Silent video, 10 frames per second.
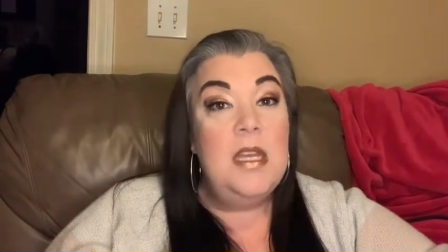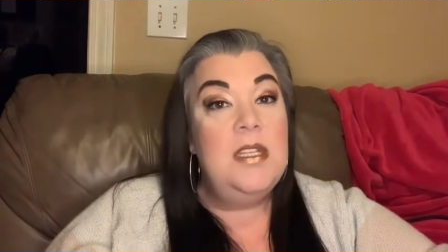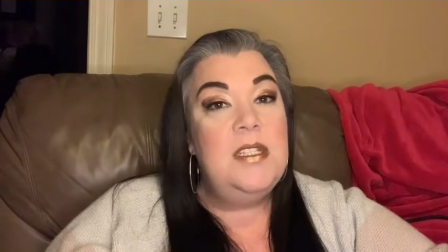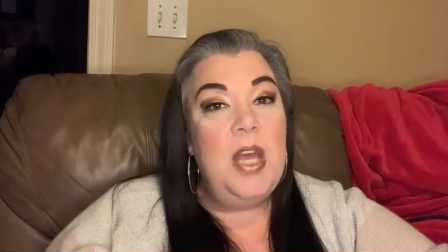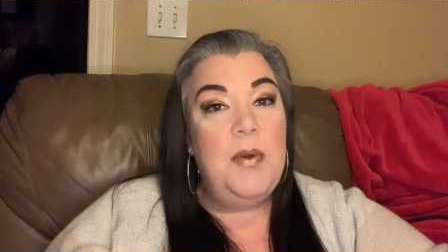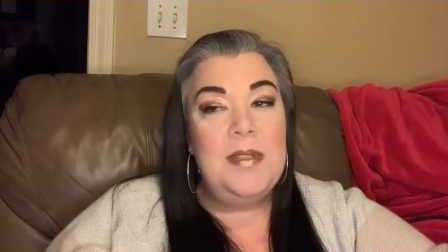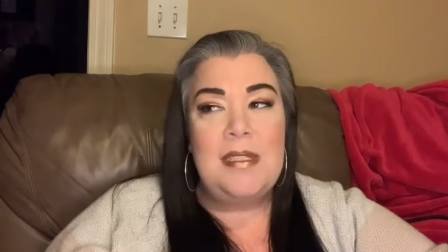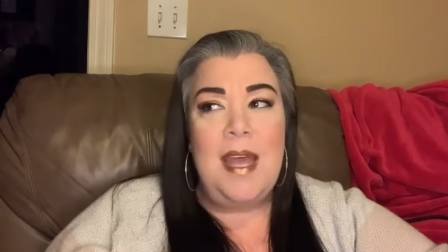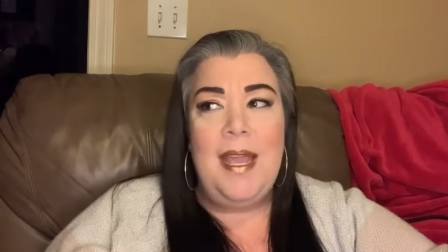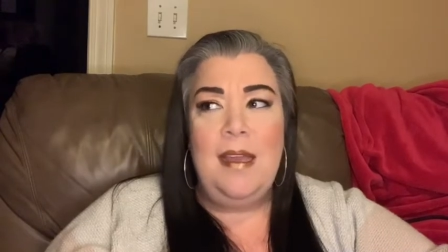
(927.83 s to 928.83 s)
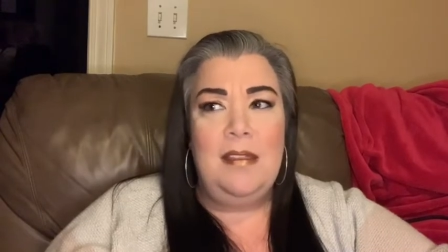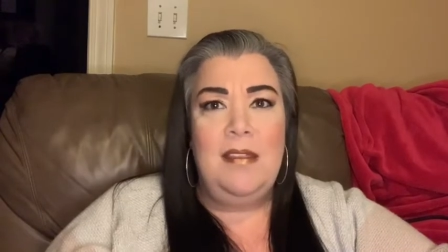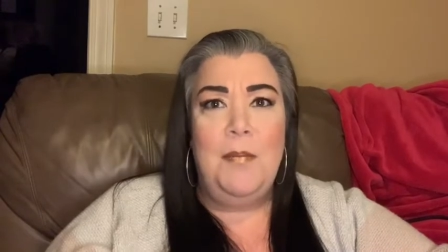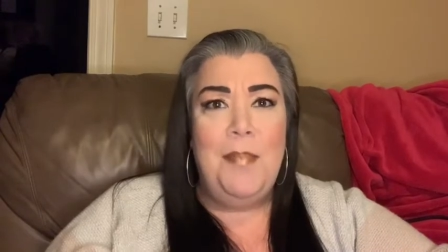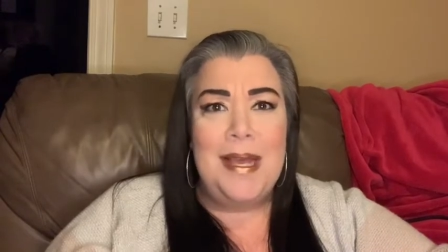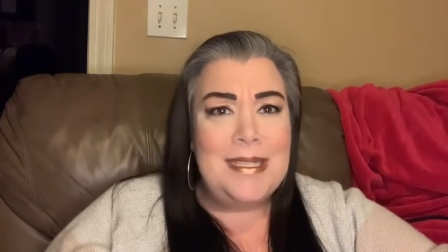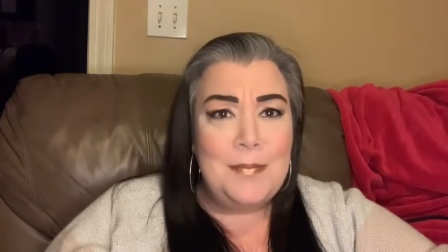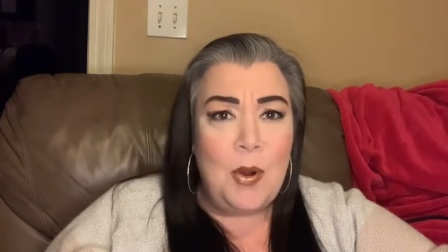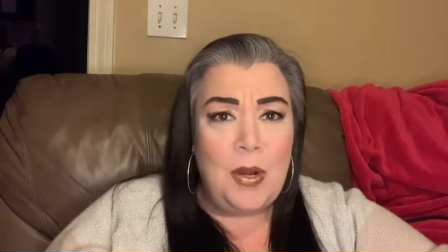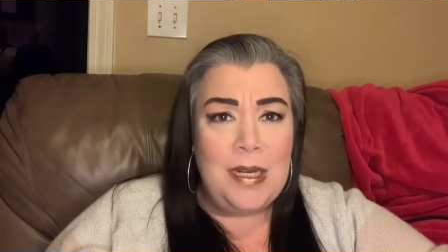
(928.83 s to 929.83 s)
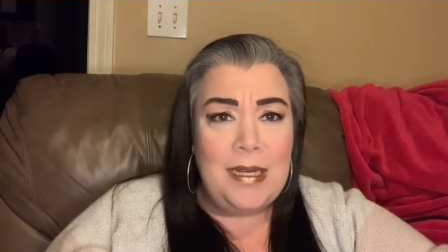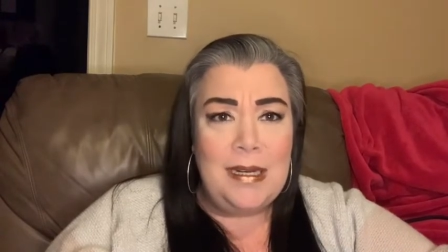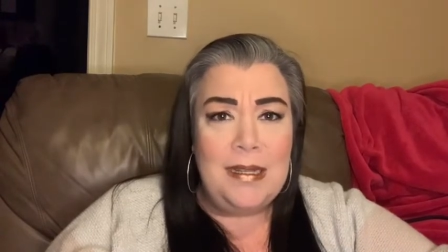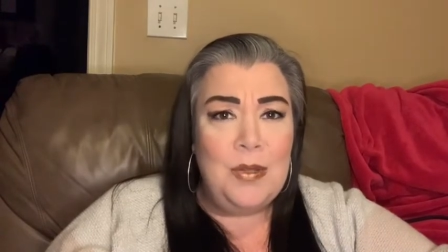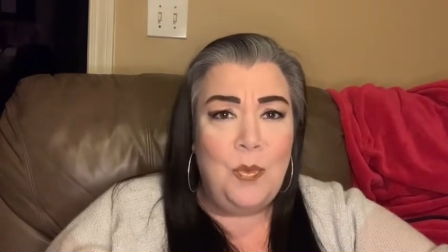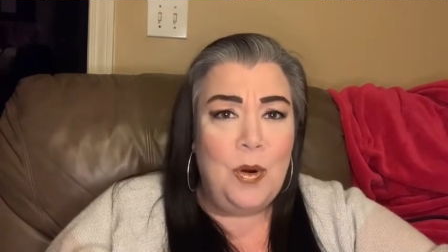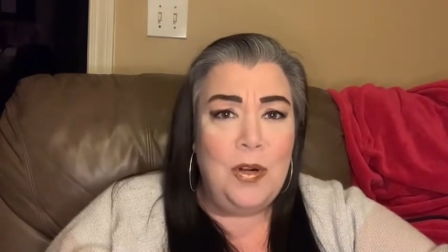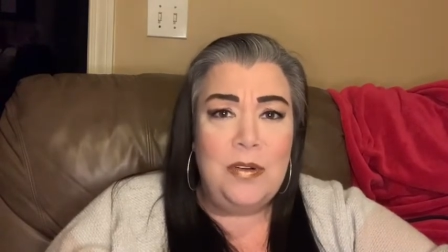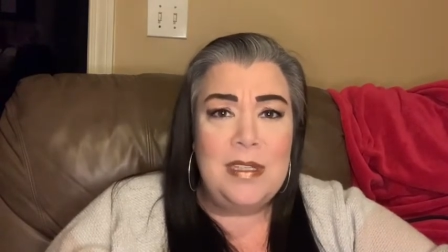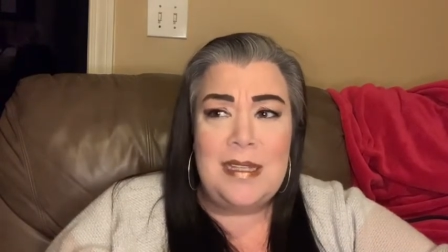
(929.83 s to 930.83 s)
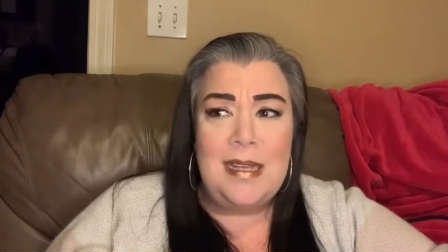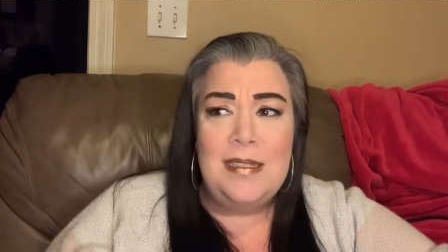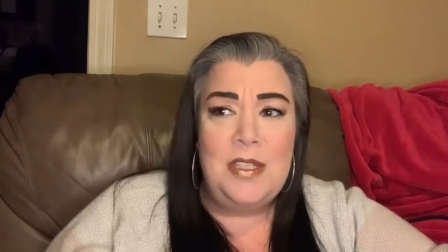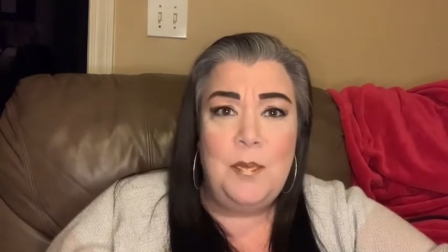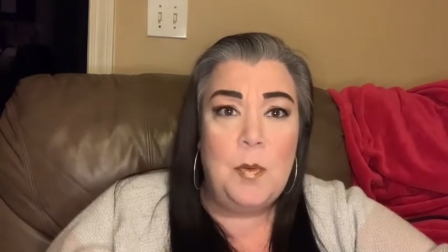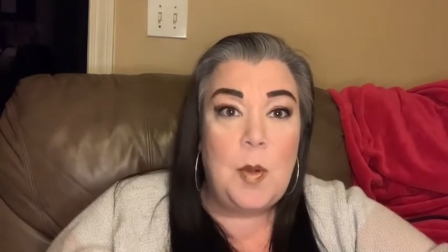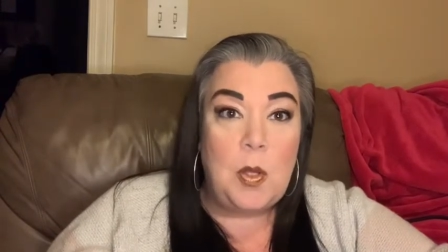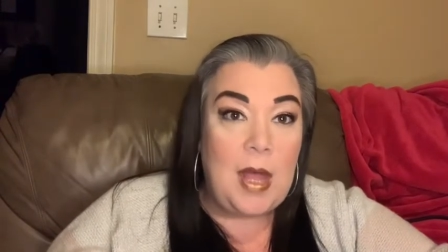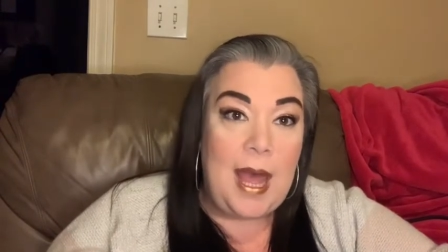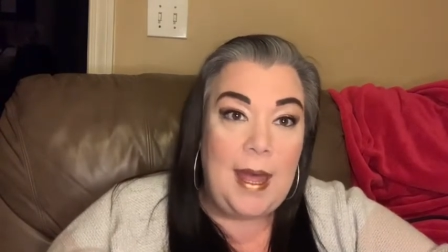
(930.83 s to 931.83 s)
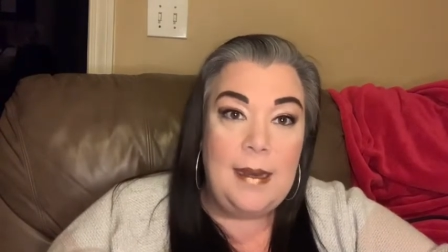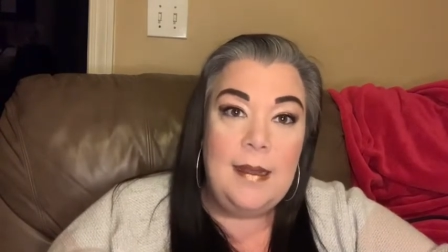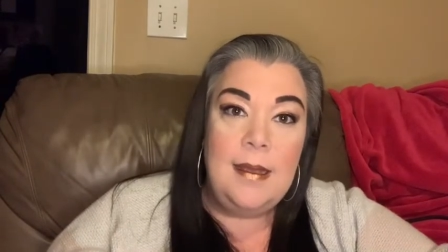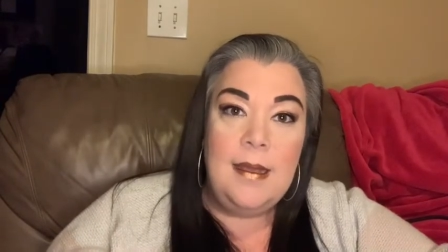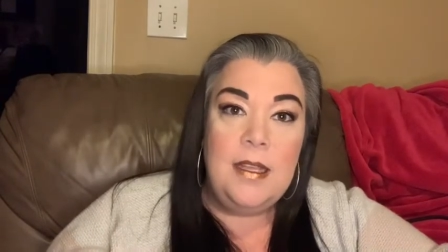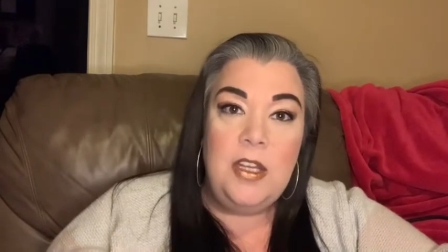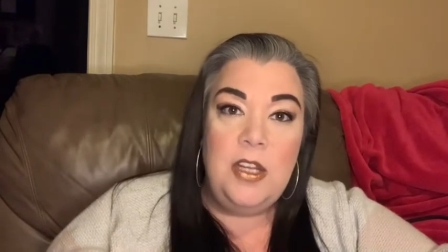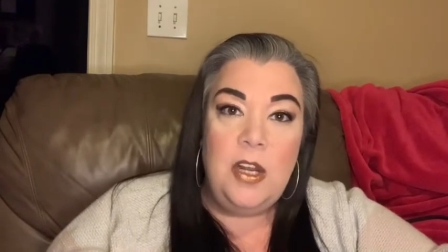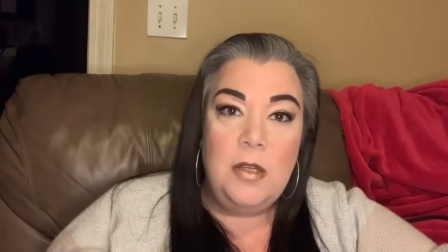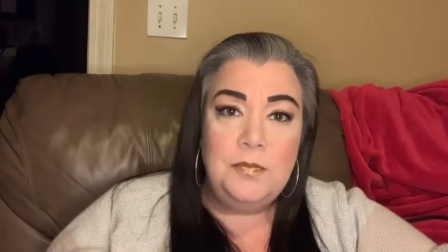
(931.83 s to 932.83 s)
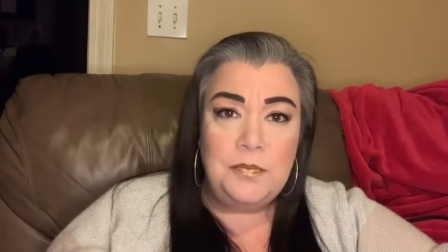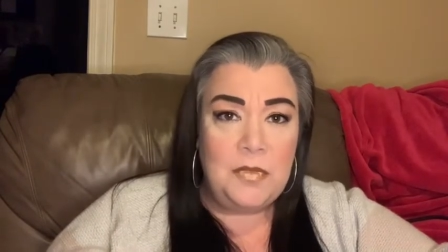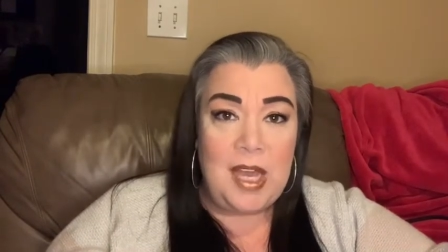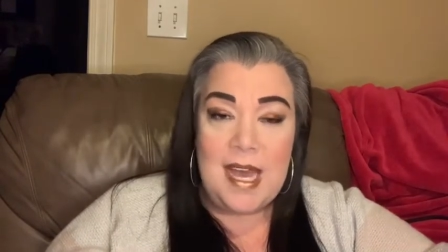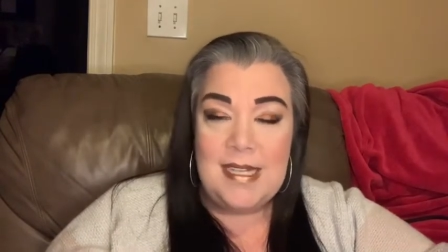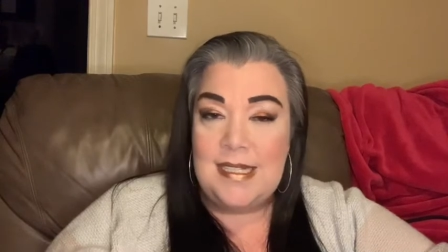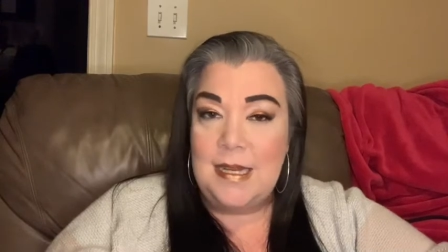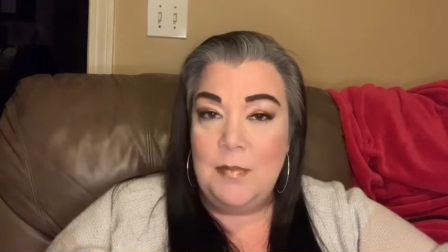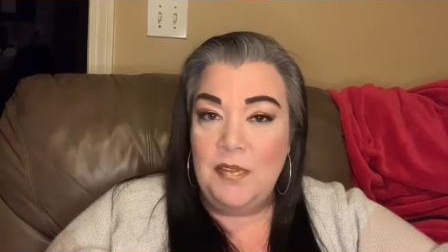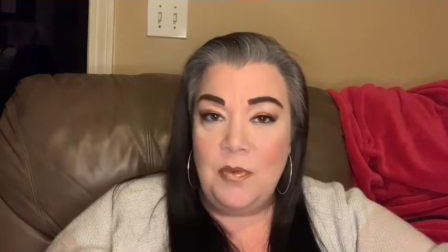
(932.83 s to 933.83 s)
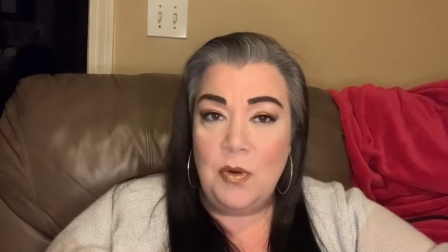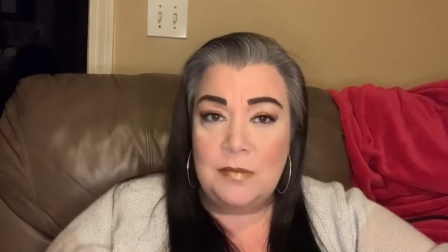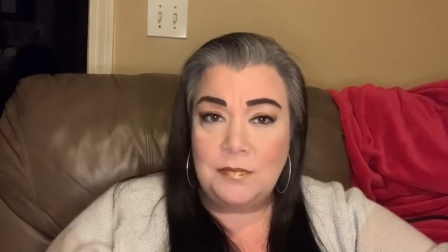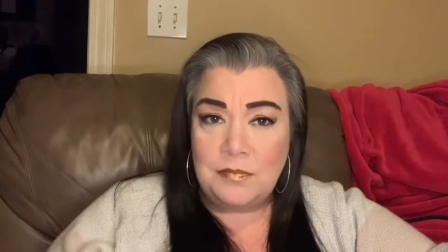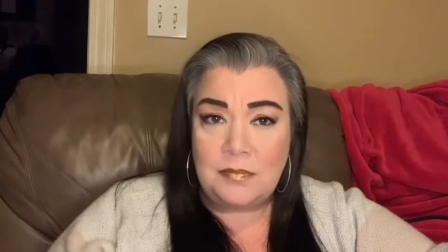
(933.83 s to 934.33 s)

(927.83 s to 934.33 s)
So it's like the best marketing in the world. It's like a Super Bowl ad, you know, like I'd said before.